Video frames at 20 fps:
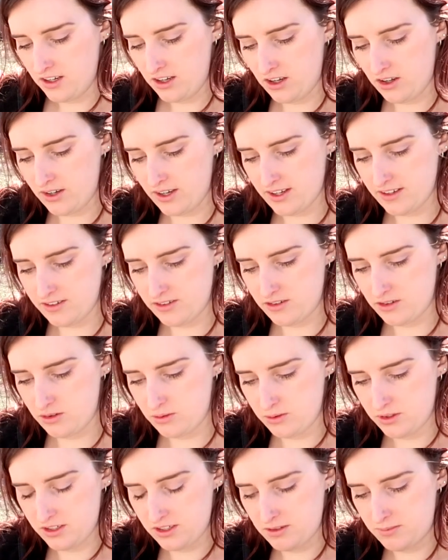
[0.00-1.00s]
okay, so
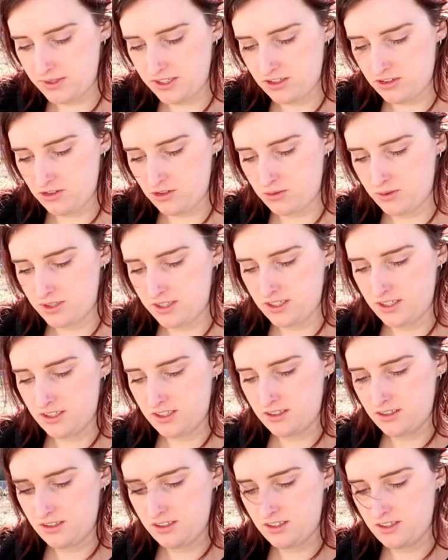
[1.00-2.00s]
we're gonna be
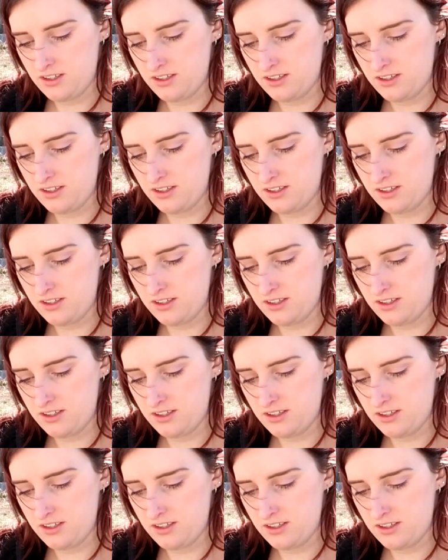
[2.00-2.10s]
doing